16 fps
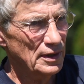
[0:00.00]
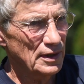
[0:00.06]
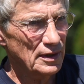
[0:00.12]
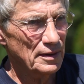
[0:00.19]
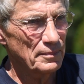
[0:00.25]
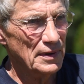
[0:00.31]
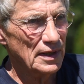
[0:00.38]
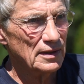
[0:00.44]
need
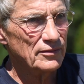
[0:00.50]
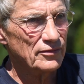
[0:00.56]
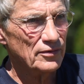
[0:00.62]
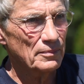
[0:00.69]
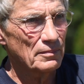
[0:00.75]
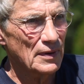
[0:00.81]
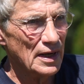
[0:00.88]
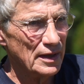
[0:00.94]
to make
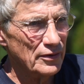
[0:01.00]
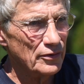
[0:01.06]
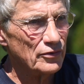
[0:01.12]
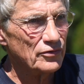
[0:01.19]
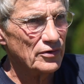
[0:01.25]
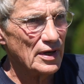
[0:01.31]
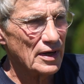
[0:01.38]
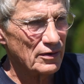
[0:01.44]
some minor
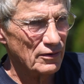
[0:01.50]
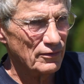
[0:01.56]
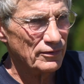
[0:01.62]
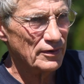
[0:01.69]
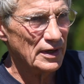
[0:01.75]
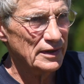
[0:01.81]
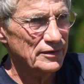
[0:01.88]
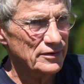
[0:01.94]

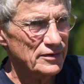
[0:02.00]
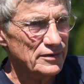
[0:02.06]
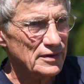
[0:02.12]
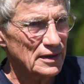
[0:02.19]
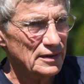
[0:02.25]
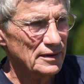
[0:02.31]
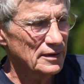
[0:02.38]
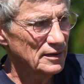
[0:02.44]
sacrifices
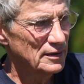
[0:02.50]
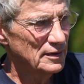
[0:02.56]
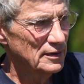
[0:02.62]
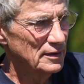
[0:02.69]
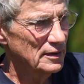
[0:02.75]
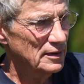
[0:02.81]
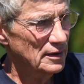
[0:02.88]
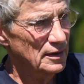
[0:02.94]
and
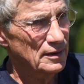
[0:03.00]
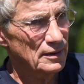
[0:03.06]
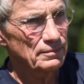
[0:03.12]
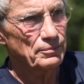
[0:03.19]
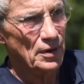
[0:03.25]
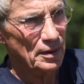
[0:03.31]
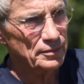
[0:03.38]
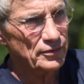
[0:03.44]

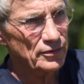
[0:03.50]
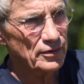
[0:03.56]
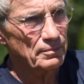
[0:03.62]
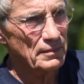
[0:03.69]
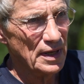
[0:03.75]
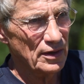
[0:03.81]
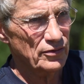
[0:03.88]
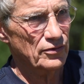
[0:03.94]
probably some
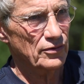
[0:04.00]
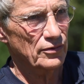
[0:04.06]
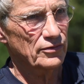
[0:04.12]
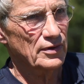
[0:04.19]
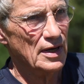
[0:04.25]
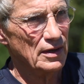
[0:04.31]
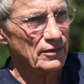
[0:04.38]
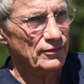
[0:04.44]
major
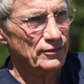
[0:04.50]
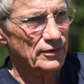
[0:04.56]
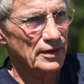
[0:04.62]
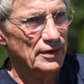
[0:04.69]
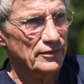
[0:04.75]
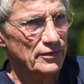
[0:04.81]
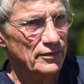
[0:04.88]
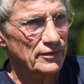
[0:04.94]

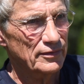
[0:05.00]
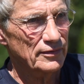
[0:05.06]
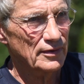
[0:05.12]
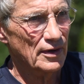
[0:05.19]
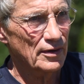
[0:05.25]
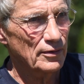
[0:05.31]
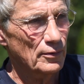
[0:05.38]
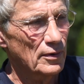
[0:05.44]
sacrifices.
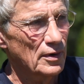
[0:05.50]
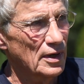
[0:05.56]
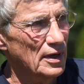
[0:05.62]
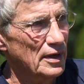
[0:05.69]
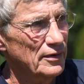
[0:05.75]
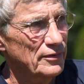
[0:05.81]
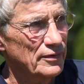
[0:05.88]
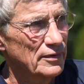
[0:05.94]

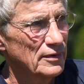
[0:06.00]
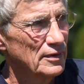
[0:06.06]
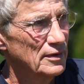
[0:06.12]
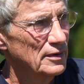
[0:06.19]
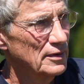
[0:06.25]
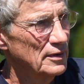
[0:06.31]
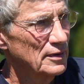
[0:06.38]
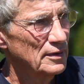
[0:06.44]
Otherwise,
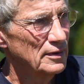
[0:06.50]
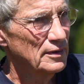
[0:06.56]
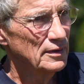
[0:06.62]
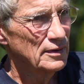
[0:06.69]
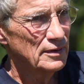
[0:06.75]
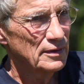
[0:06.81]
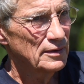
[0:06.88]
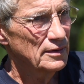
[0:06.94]

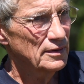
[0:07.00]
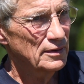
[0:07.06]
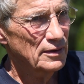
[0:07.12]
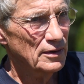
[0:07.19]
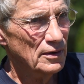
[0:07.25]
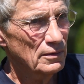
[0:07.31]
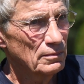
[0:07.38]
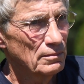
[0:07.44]
you
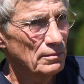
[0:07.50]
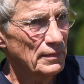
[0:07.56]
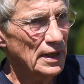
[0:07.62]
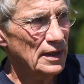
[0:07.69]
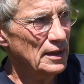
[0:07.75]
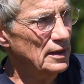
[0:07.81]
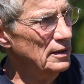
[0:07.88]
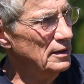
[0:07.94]
know,
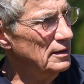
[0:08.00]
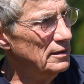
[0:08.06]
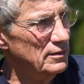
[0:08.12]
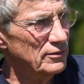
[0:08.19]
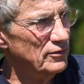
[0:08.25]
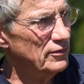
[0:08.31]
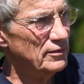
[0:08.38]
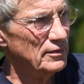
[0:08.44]
Maine's
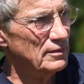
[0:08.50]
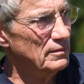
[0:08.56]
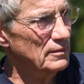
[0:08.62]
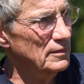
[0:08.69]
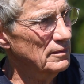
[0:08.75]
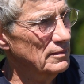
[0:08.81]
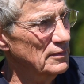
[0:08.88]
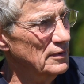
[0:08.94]

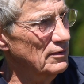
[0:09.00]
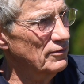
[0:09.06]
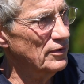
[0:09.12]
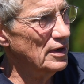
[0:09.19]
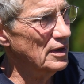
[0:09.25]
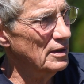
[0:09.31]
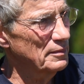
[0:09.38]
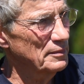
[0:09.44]

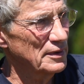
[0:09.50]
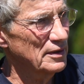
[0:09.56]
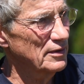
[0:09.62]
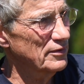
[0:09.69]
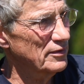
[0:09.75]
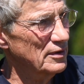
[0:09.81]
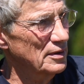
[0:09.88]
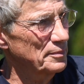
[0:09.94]
environment
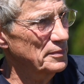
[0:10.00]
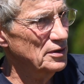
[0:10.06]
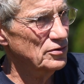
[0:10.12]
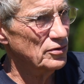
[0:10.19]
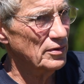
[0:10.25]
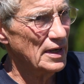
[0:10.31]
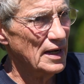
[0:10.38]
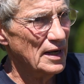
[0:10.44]
is going to be
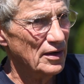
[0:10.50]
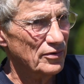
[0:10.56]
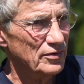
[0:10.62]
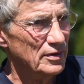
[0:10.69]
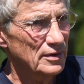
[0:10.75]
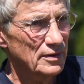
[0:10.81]
trashed.